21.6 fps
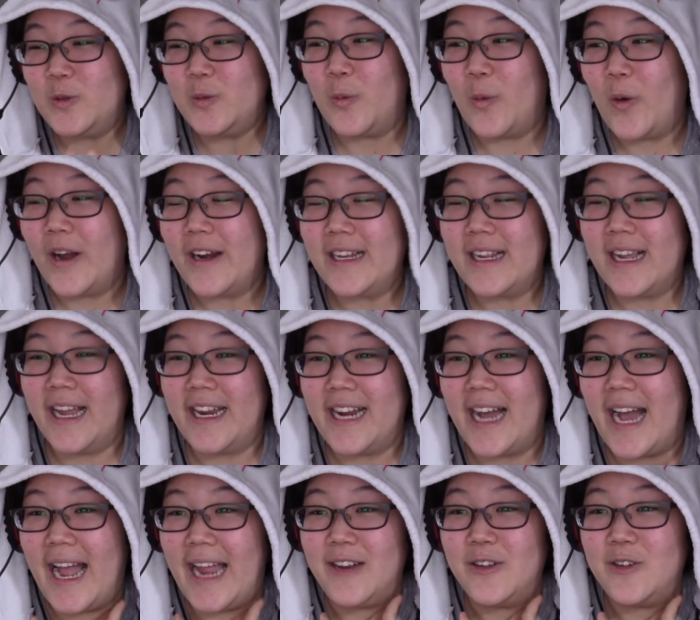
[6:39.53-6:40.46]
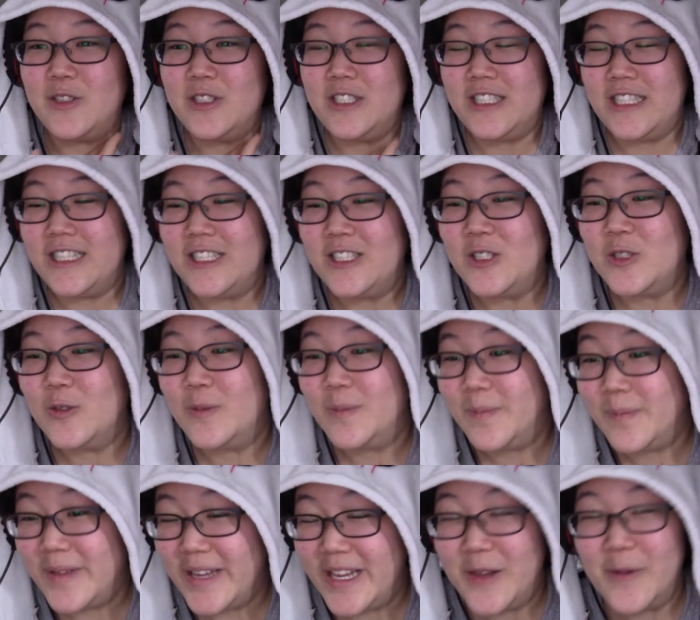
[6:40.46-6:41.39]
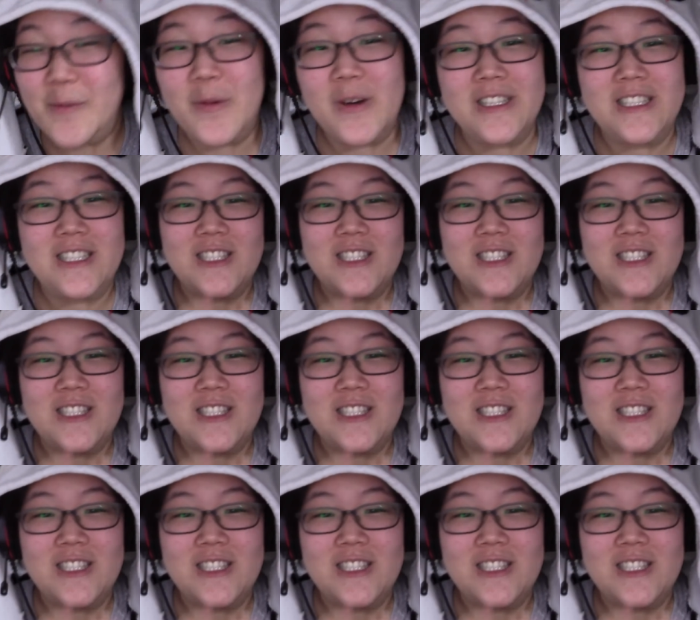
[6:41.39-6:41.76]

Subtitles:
what kind of idol she should be was